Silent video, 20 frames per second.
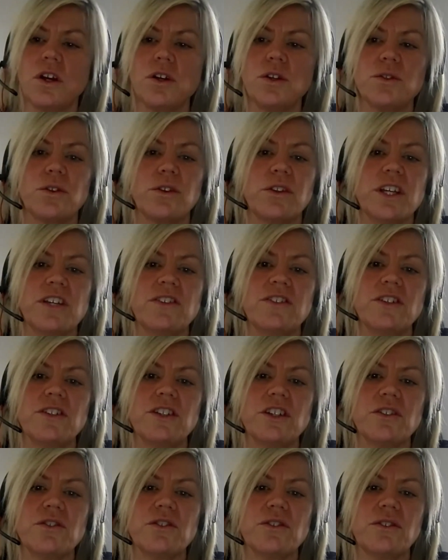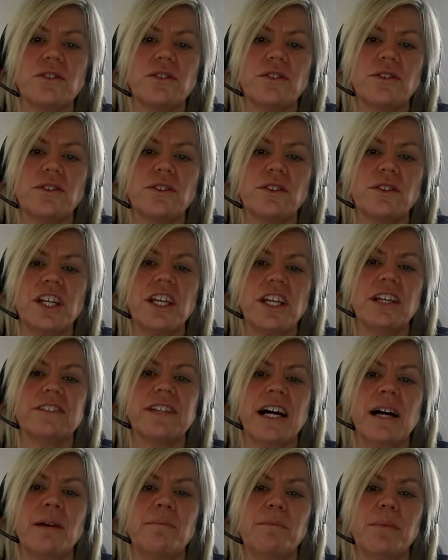So these are just 3
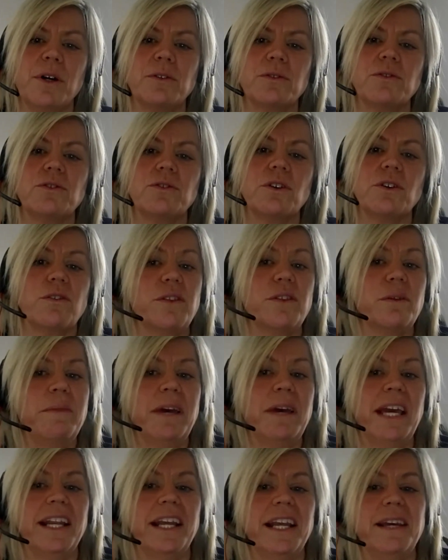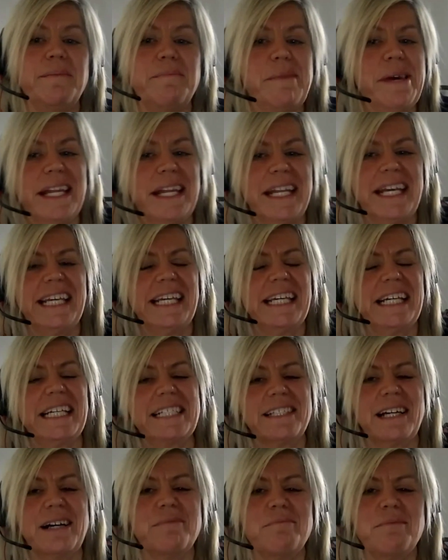examples of the many, many
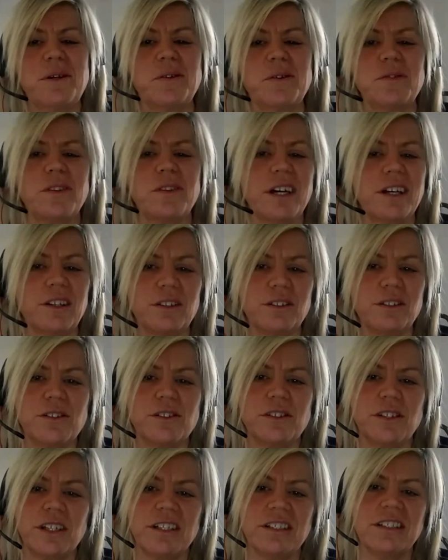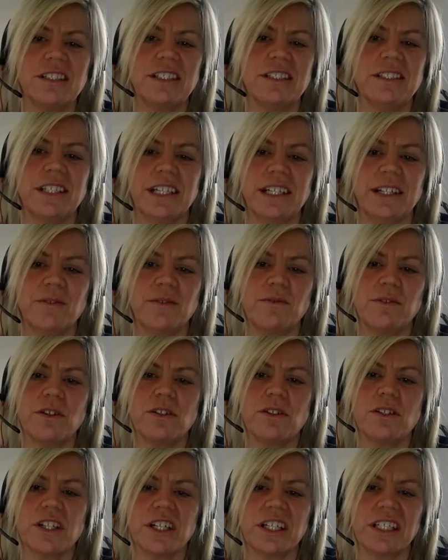examples that I could have shared today,
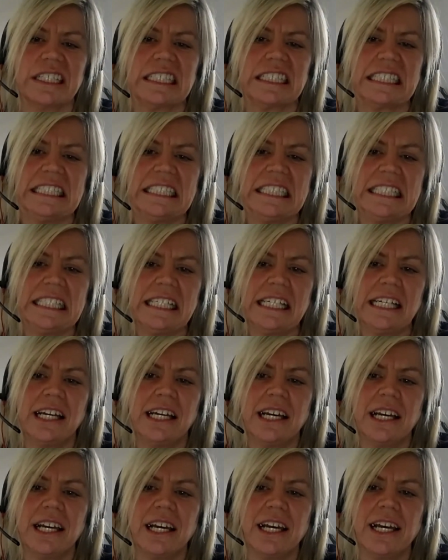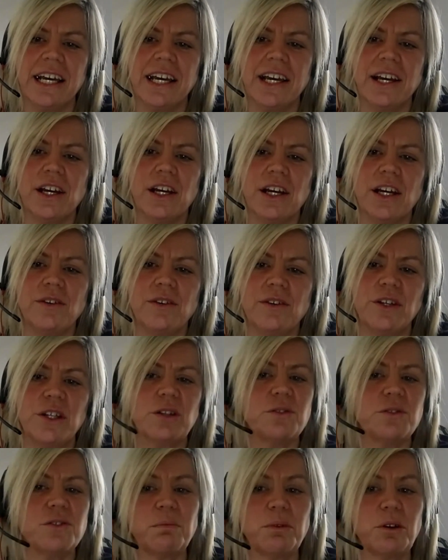unfortunately.
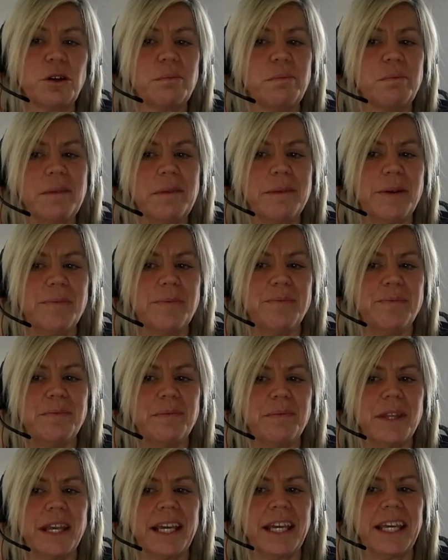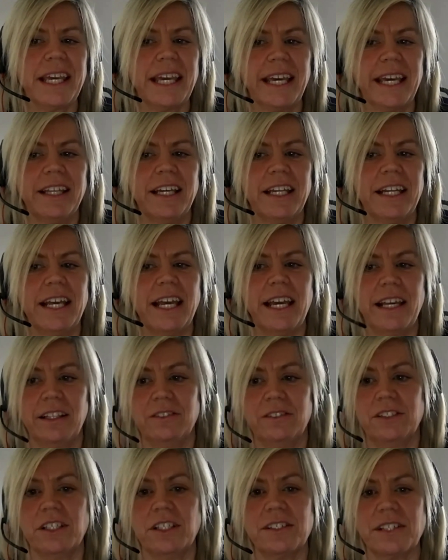Funeral support payment, in Kelly and
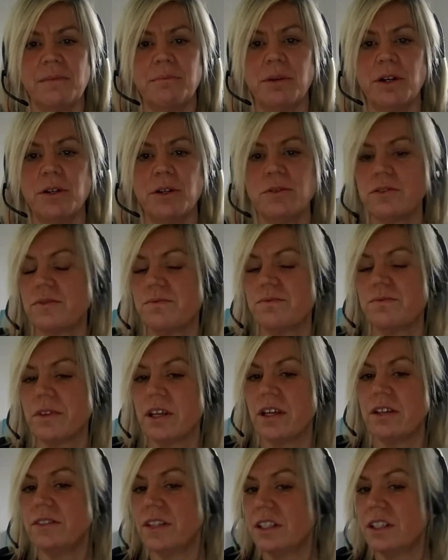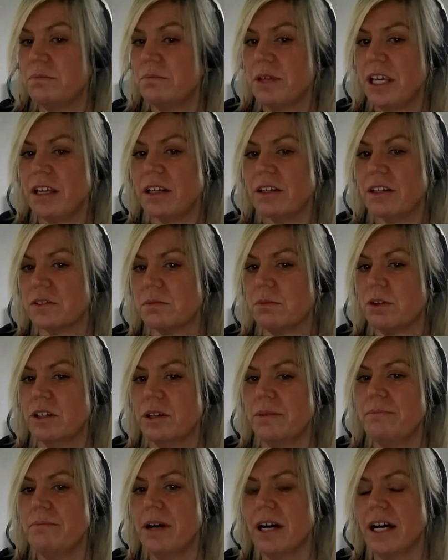Helen's examples, it did make a small
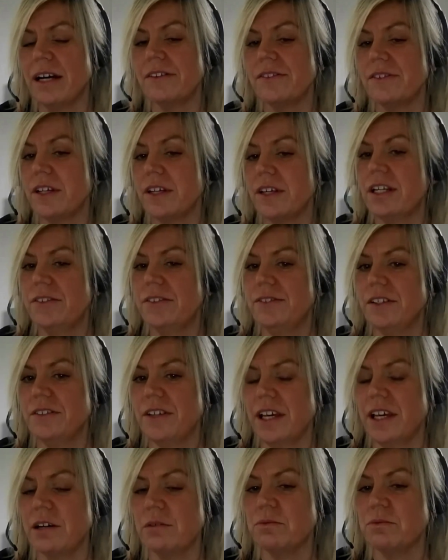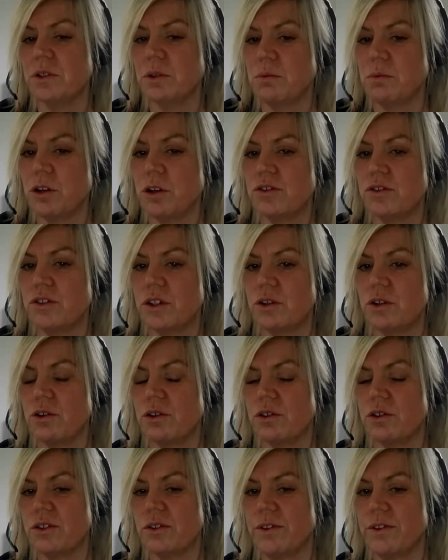impact and it did help towards the
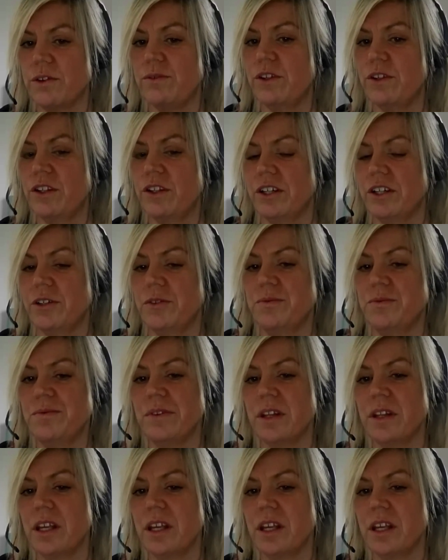cost of a funeral.